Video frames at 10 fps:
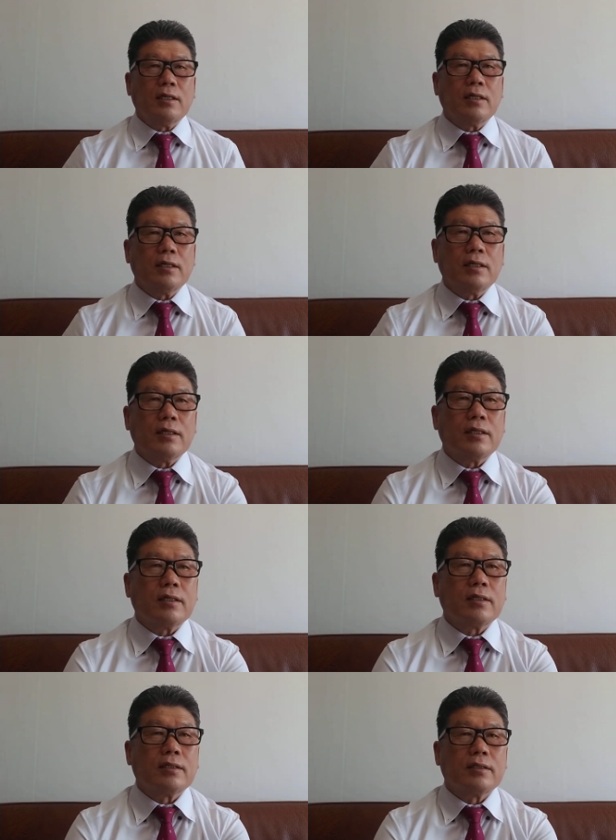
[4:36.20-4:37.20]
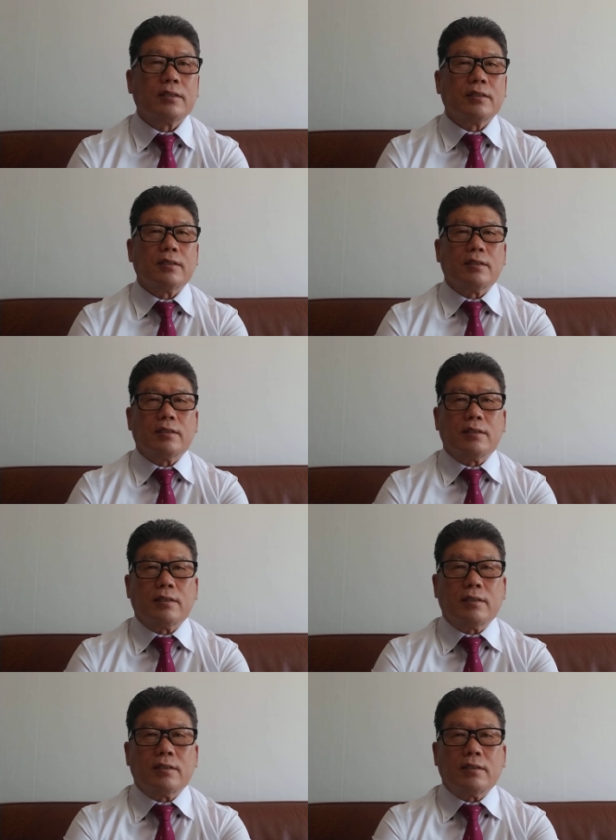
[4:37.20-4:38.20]
huh?
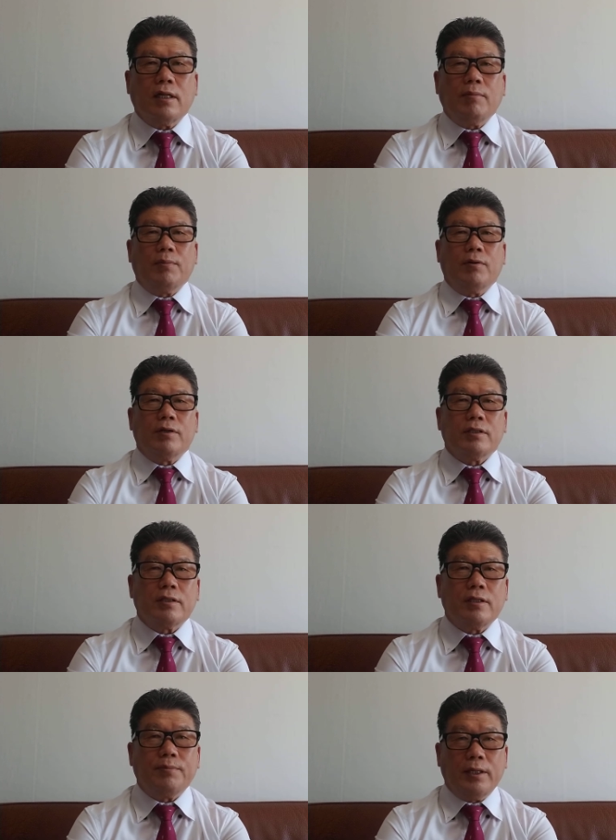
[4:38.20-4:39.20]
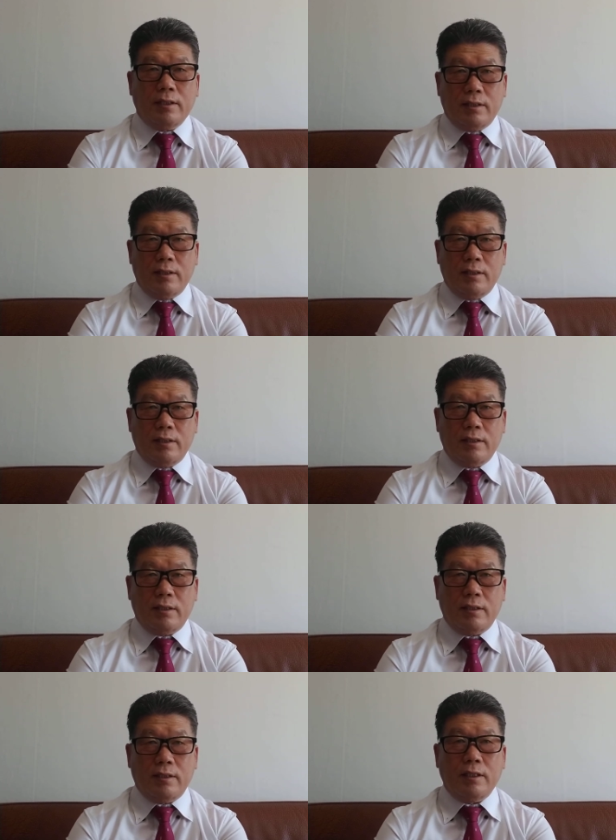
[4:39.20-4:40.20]
Number four is depend on
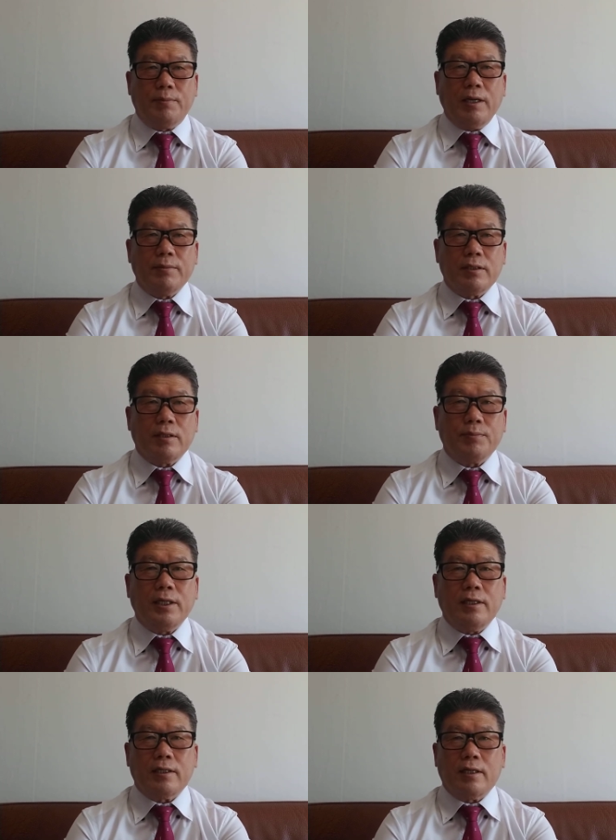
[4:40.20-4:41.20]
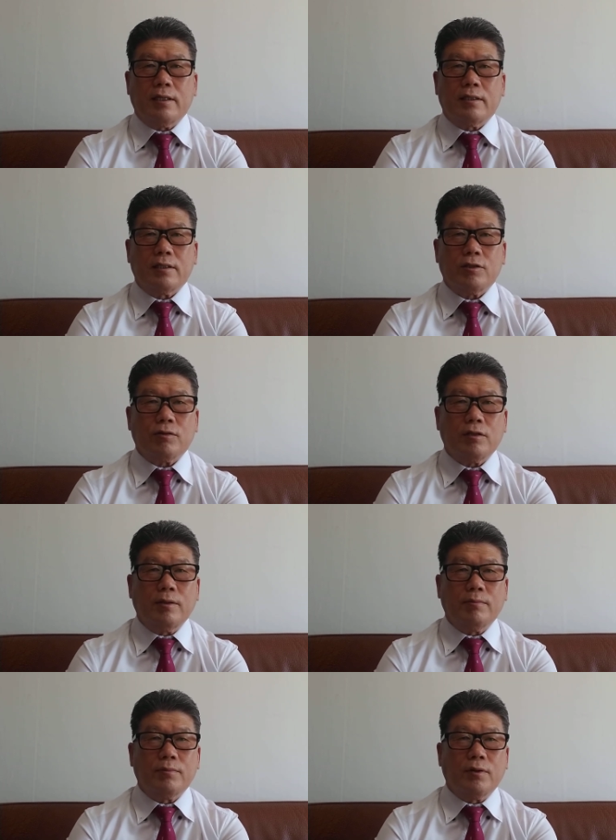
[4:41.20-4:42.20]
the repayment period,
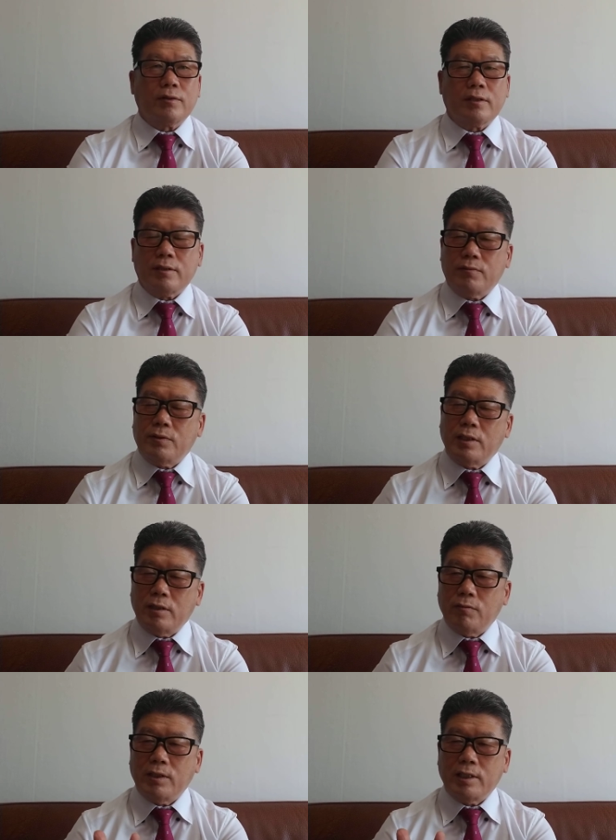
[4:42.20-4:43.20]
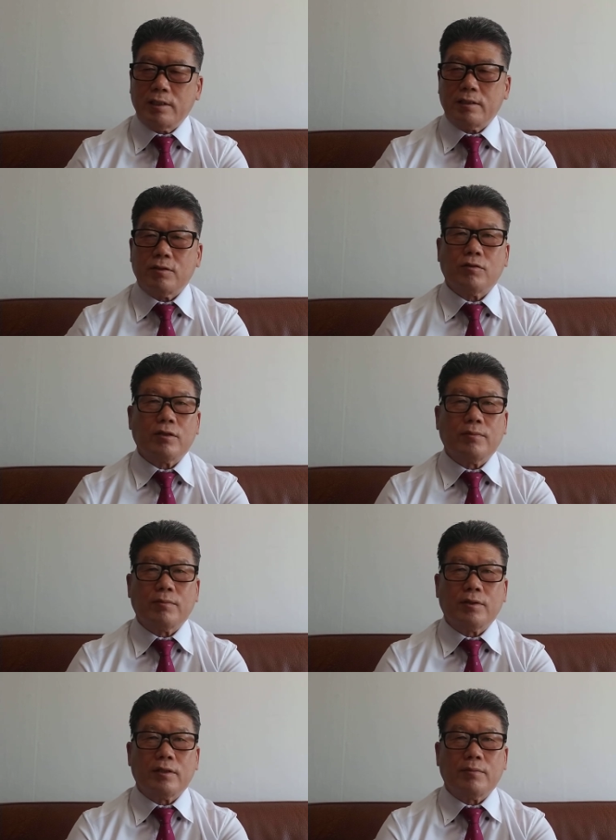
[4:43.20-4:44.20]
short-term bond, within 1 year short-term
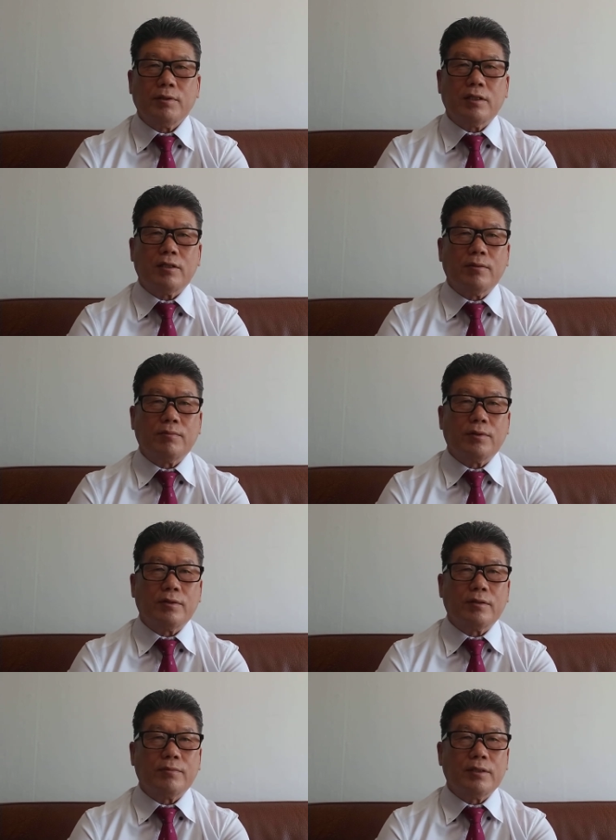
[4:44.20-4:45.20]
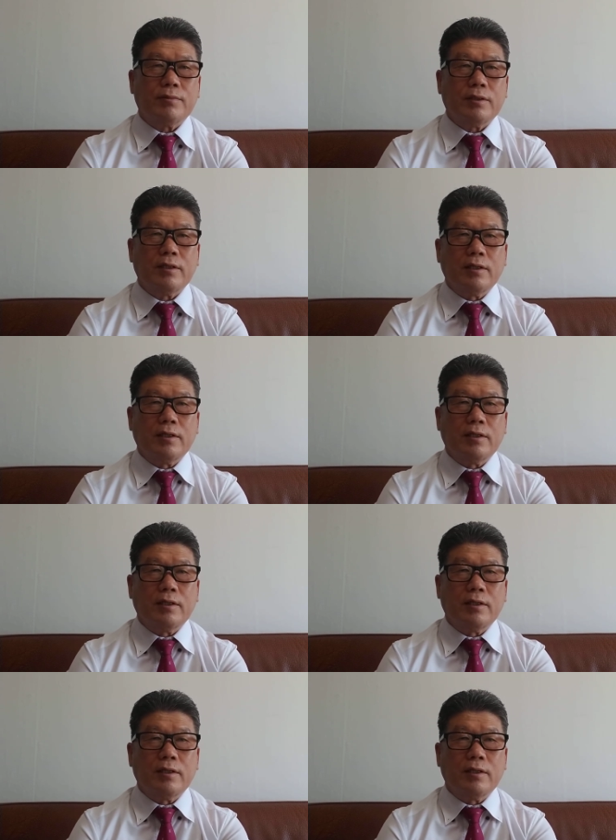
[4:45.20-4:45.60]
bond, mid-term bond, maybe